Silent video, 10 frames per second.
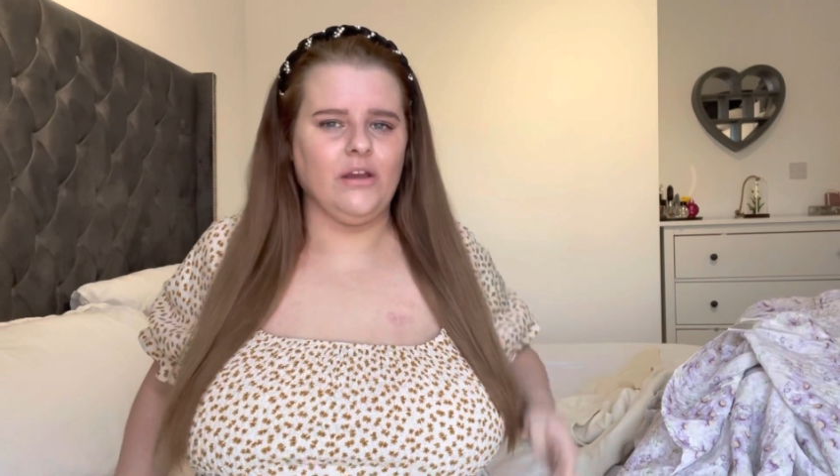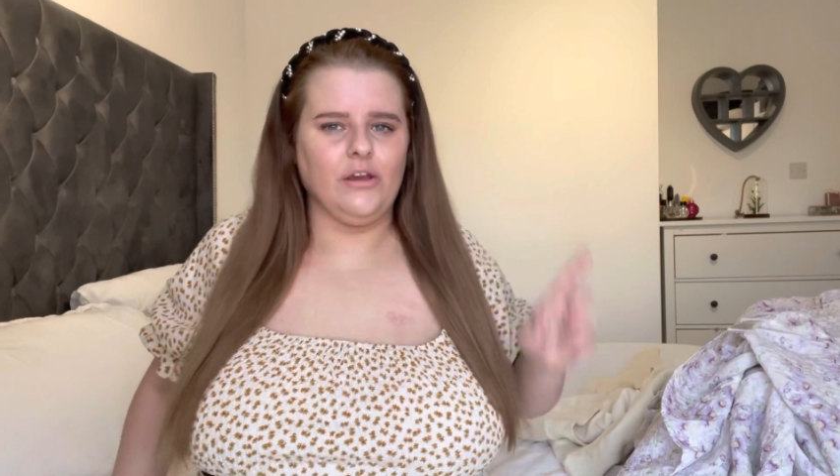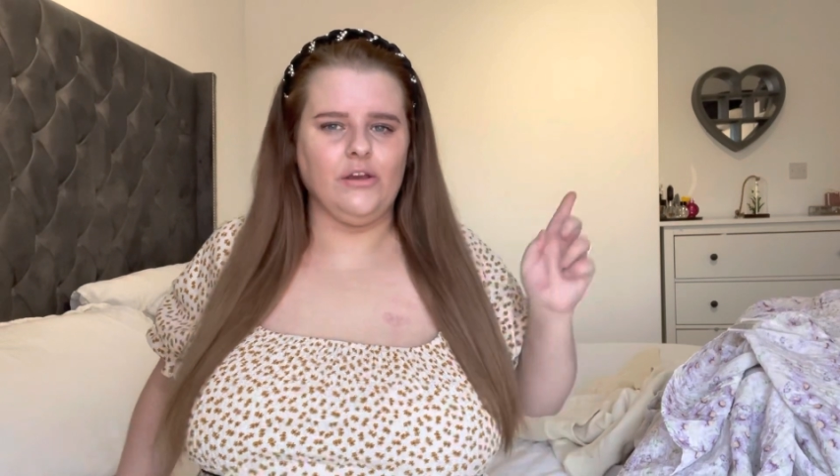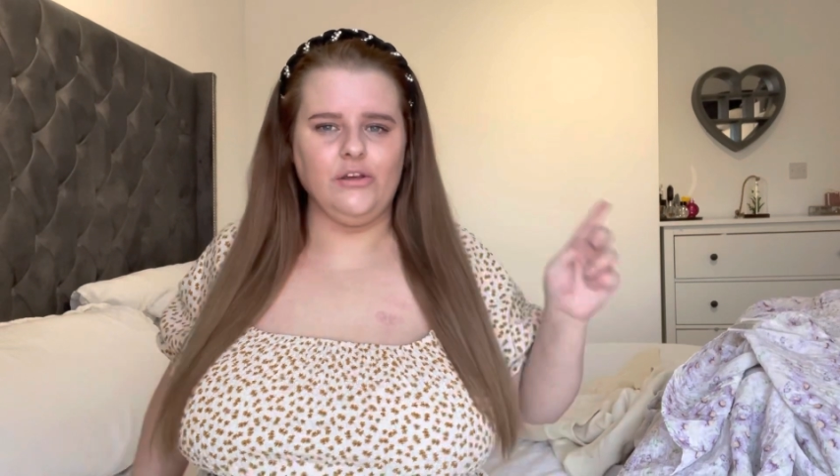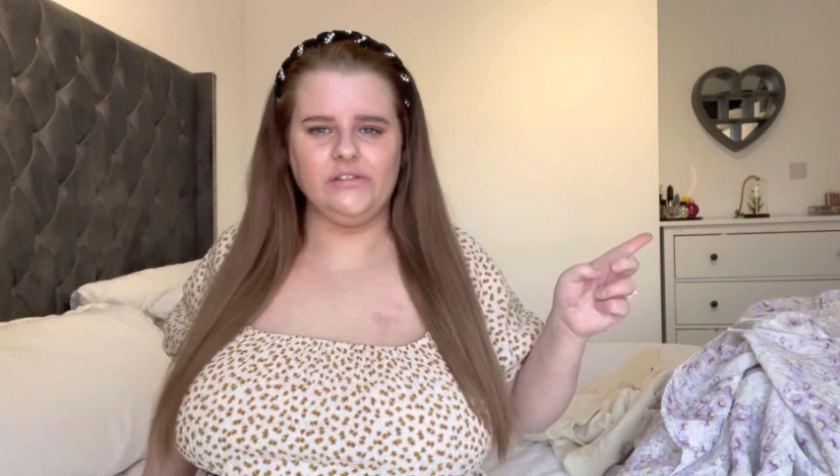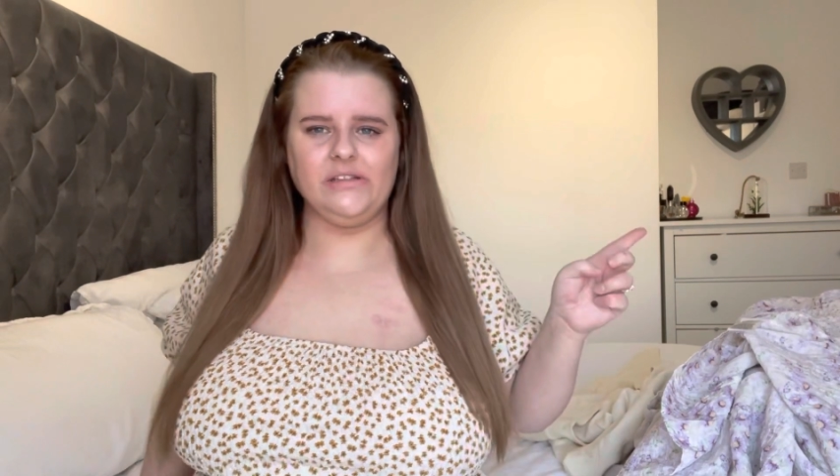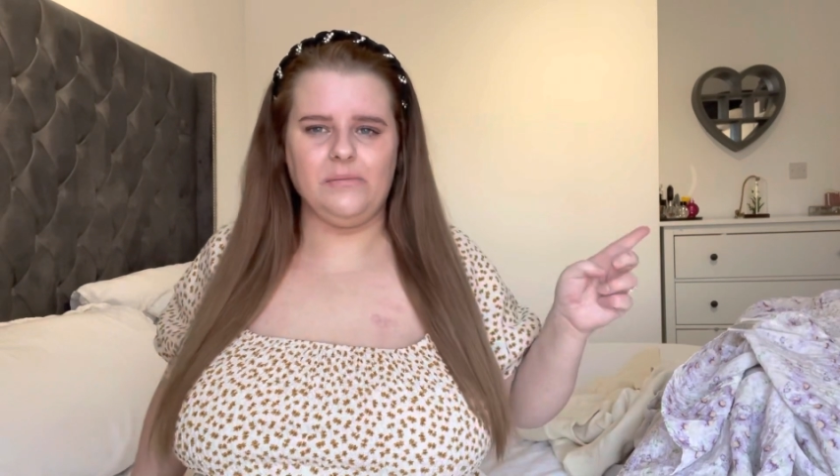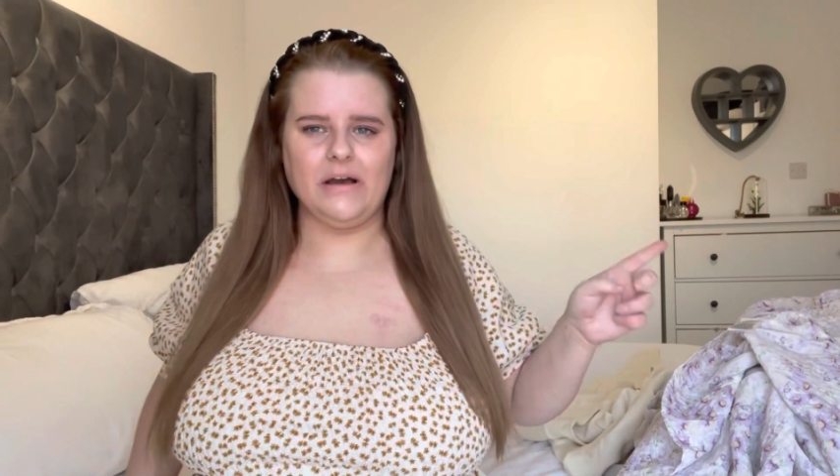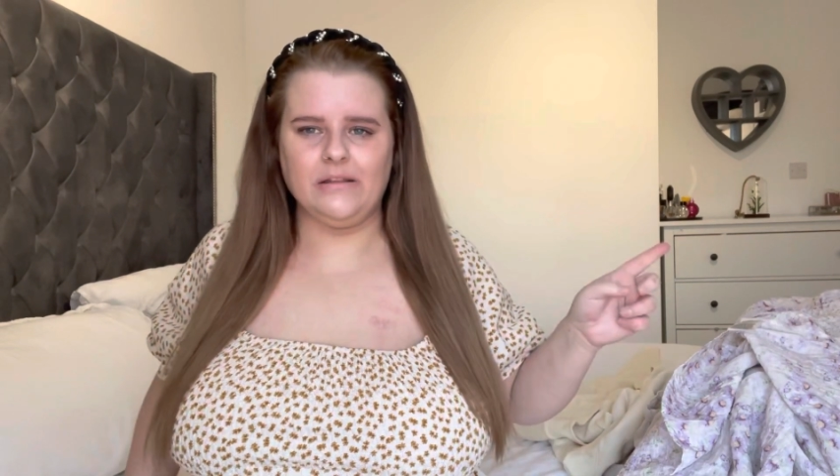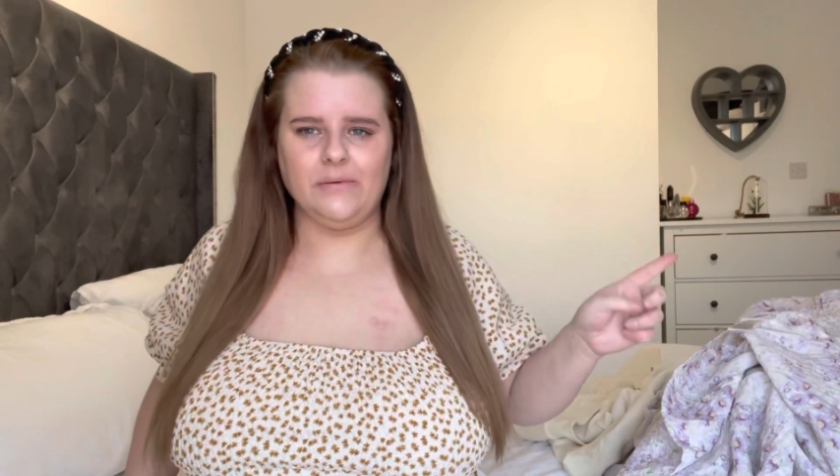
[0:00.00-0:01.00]
you'll see
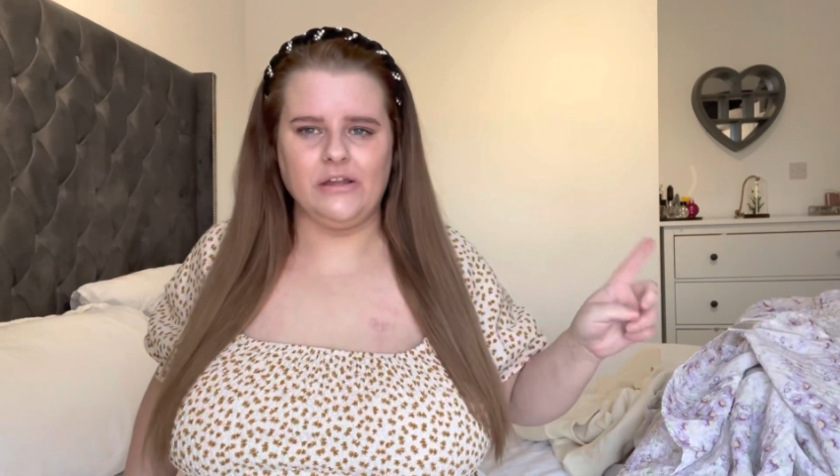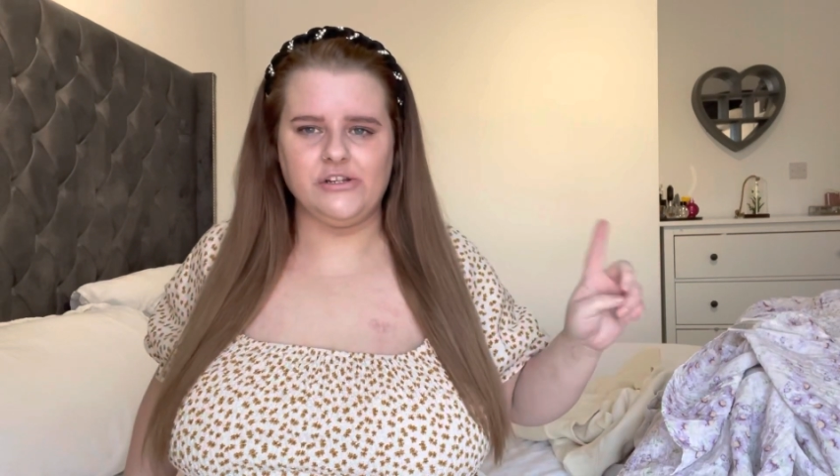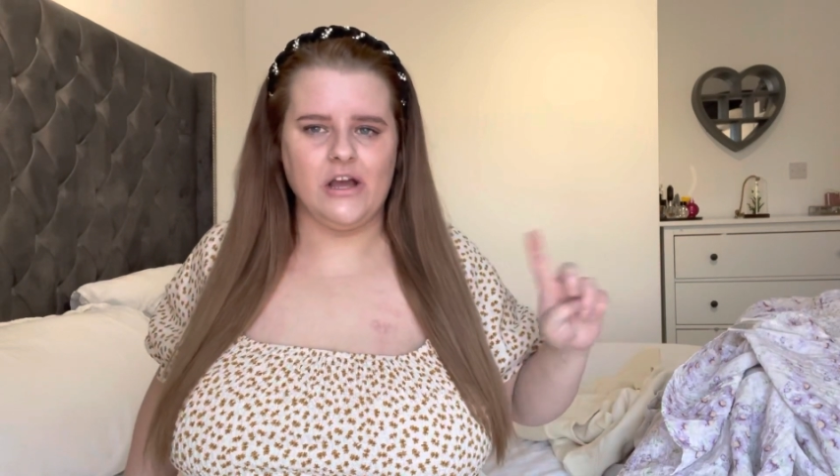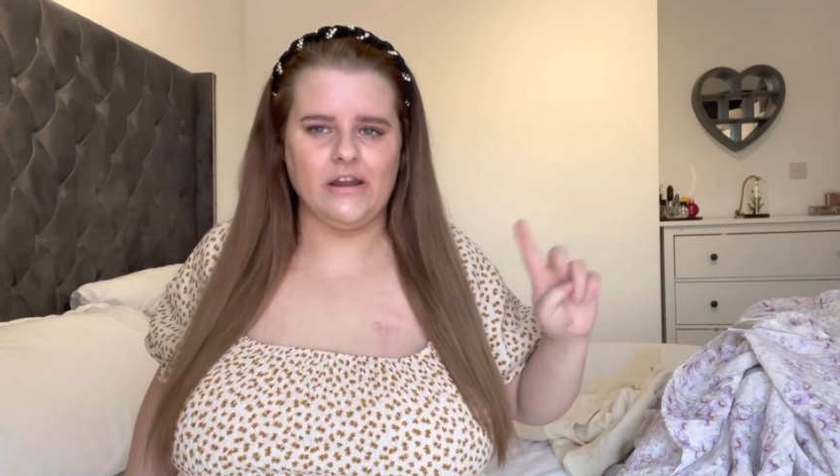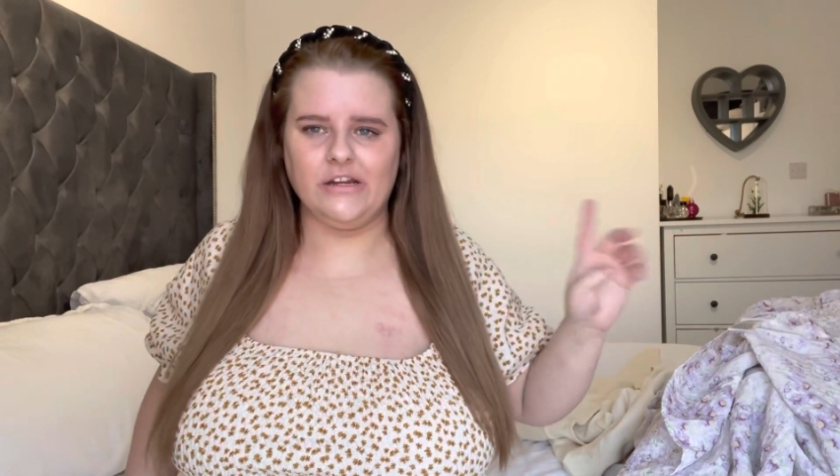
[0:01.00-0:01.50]
by the picture and I